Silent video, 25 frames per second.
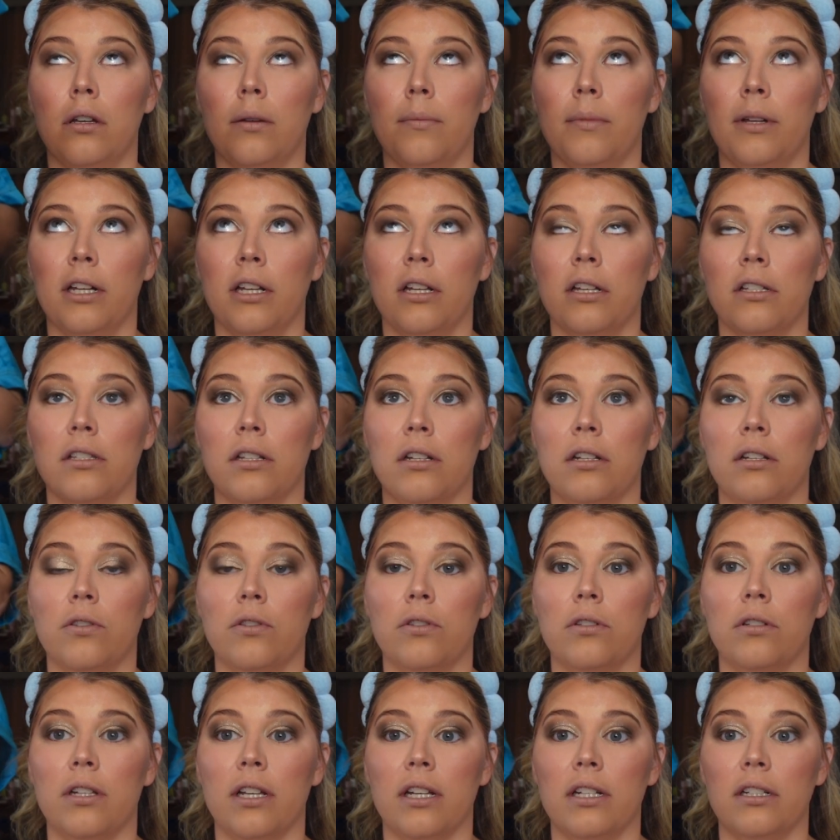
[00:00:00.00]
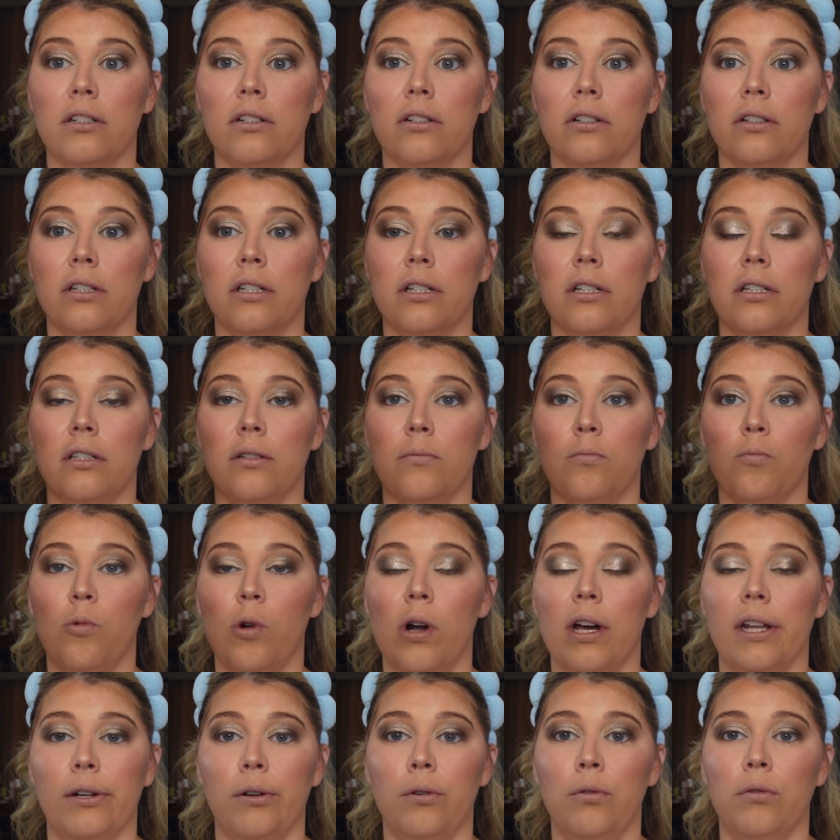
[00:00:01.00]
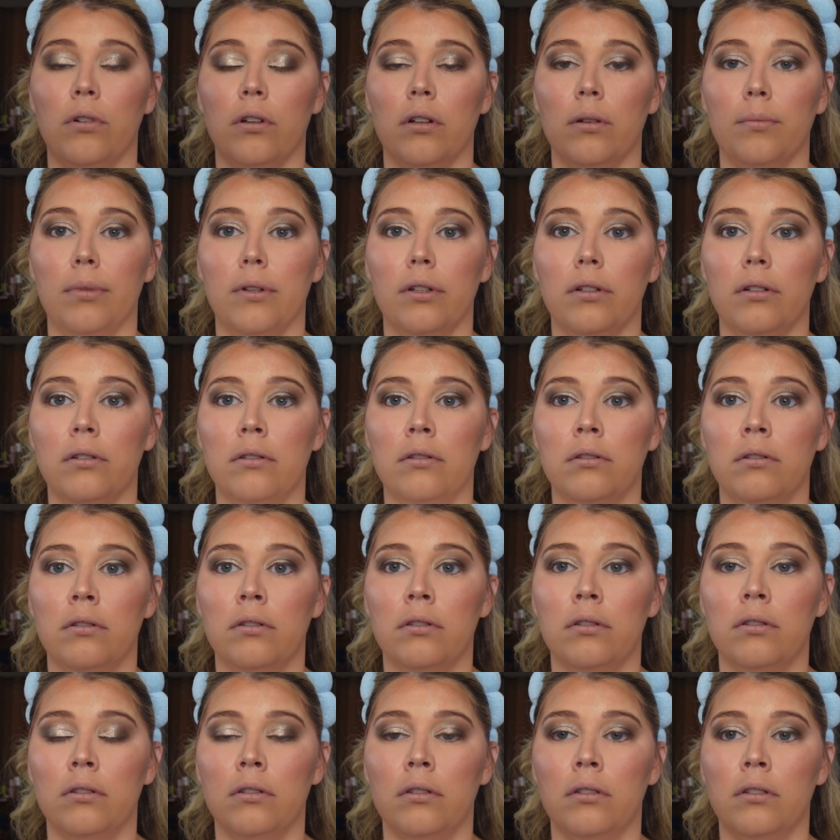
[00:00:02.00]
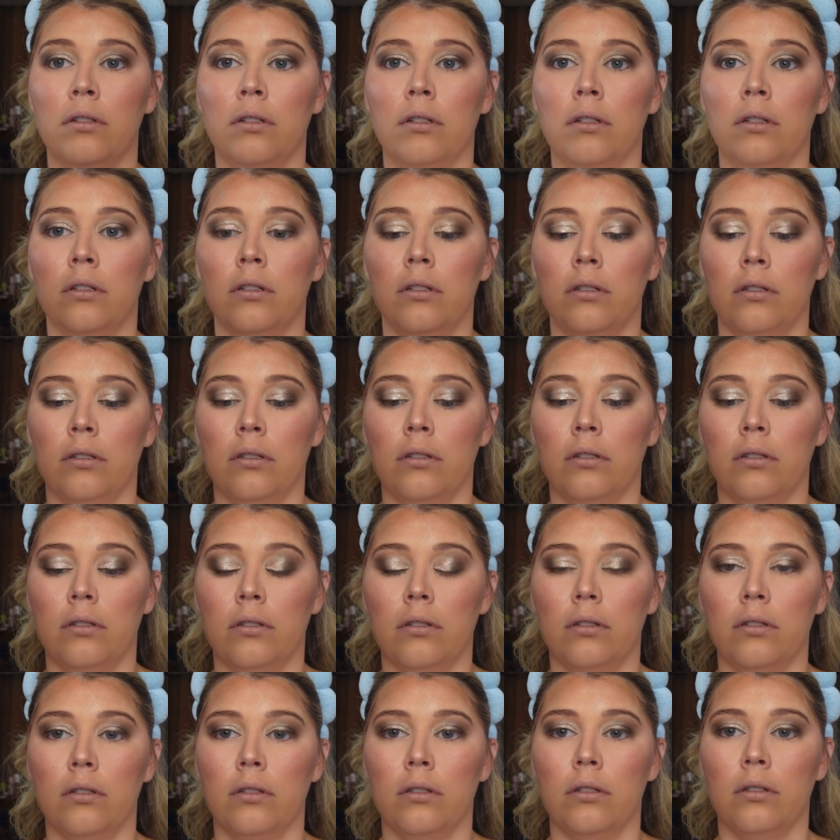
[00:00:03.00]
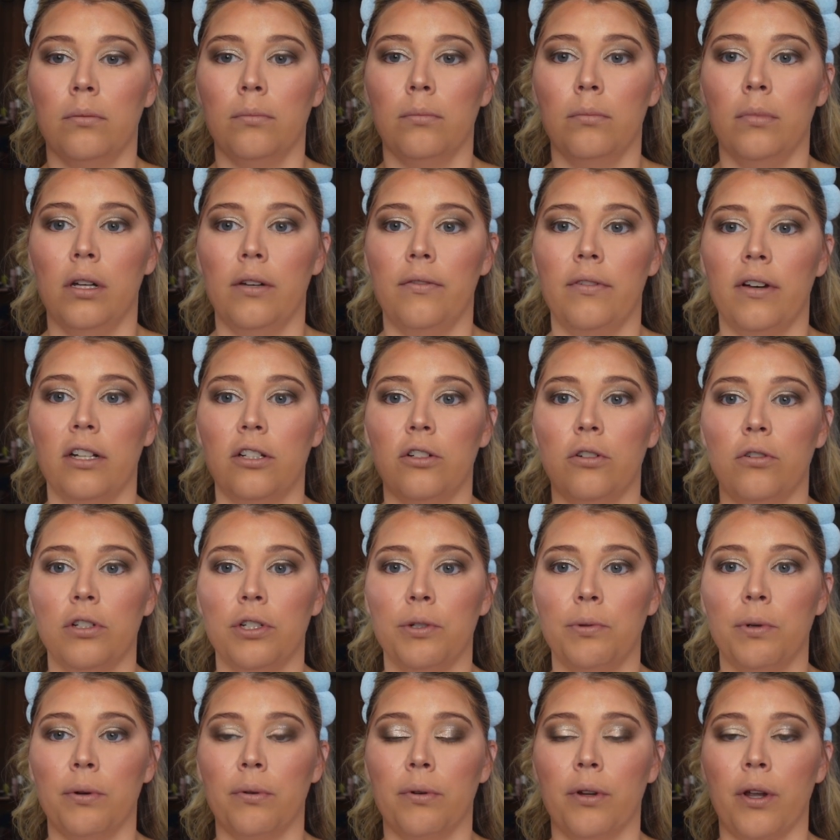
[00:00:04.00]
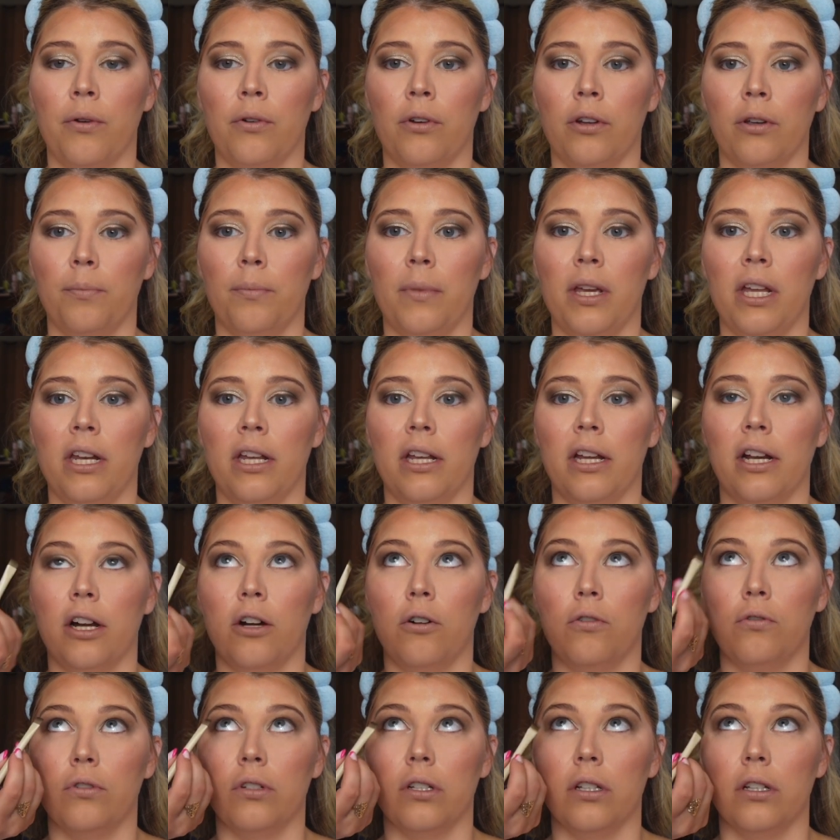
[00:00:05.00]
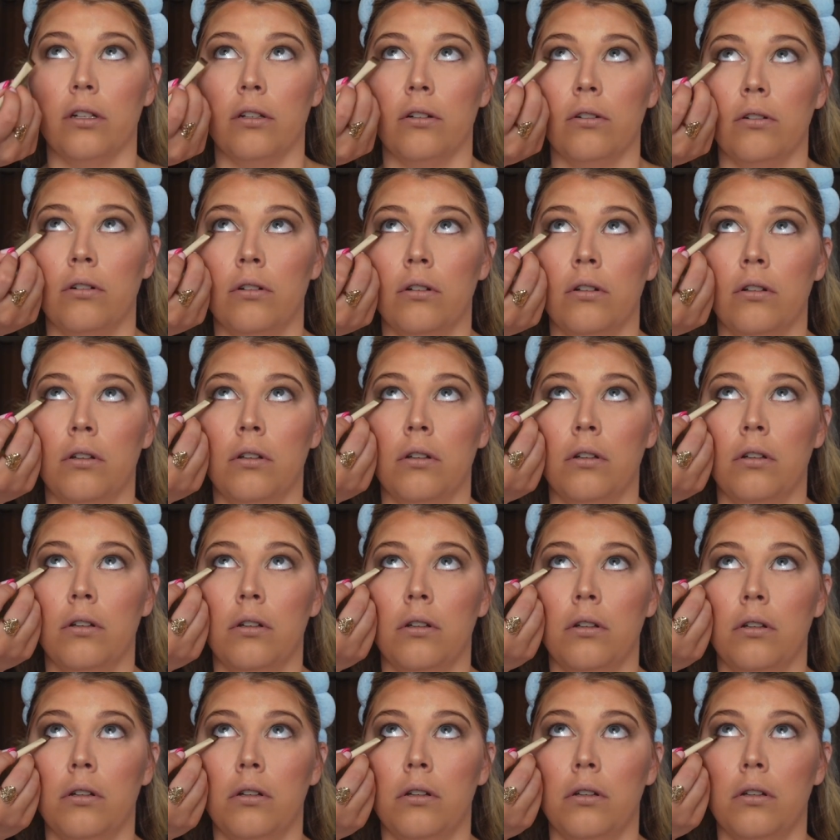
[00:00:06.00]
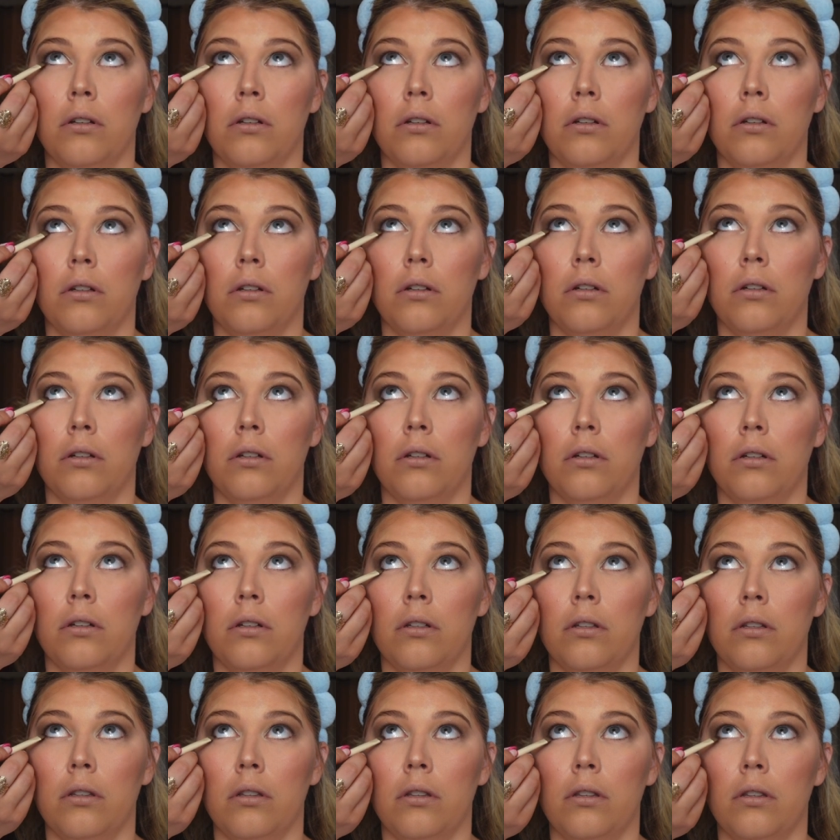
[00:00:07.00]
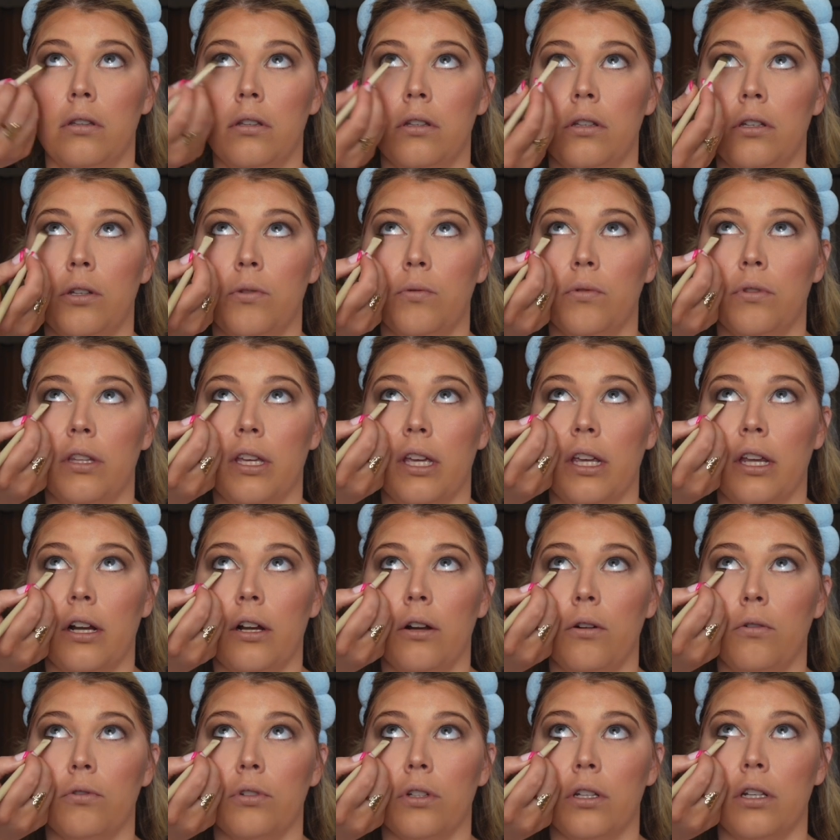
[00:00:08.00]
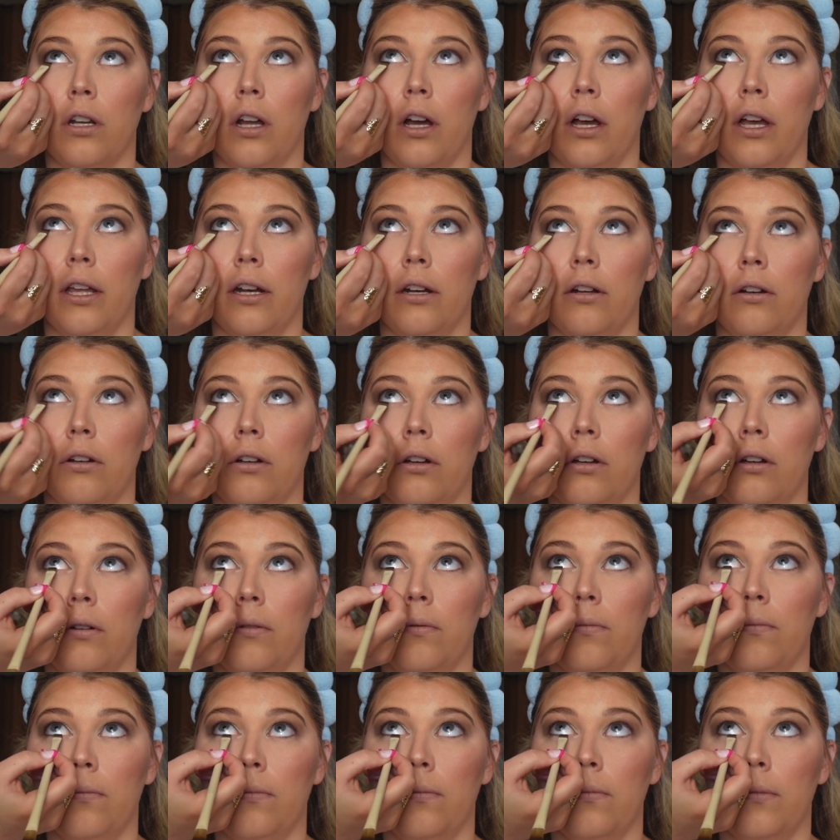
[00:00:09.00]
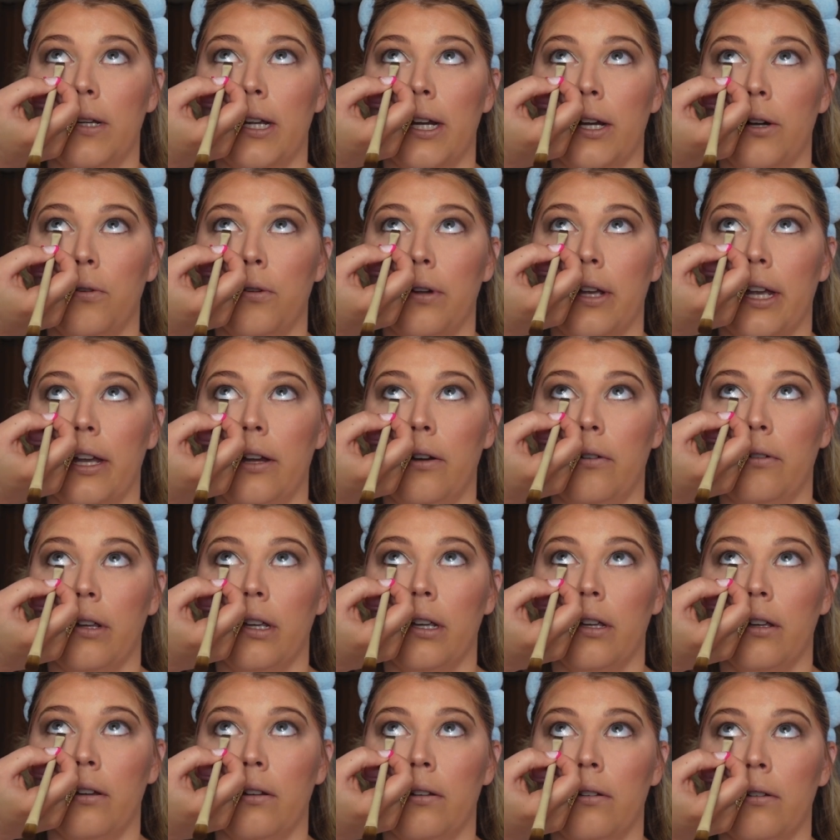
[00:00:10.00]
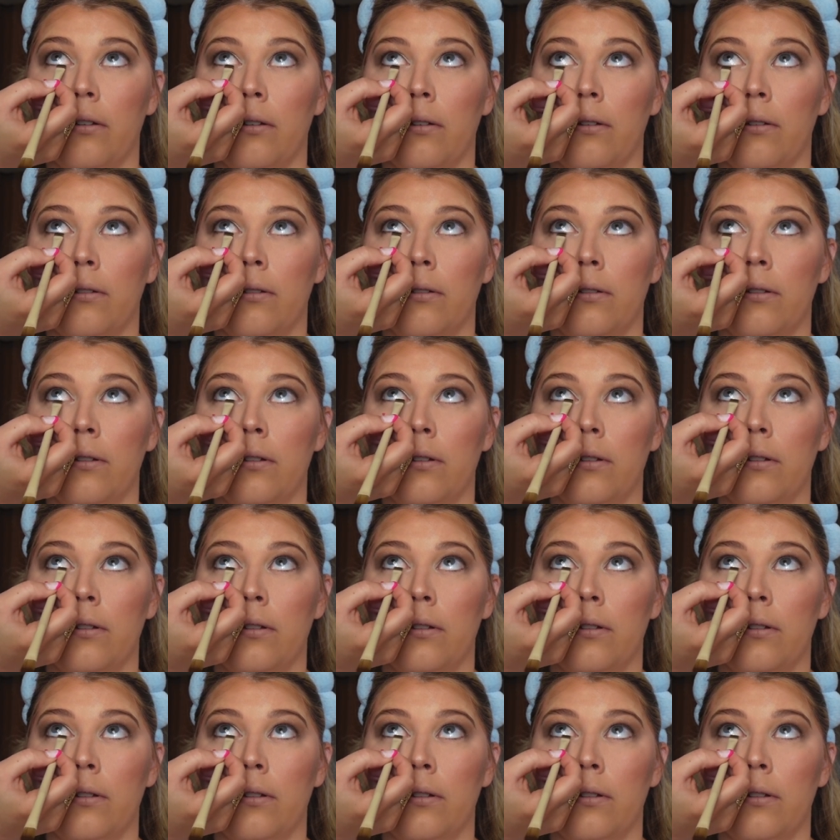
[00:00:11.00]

because these pictures were during the day, and you know, you don't want to close off your eyes to make them look darker in the camera and everything like that. So I did keep it more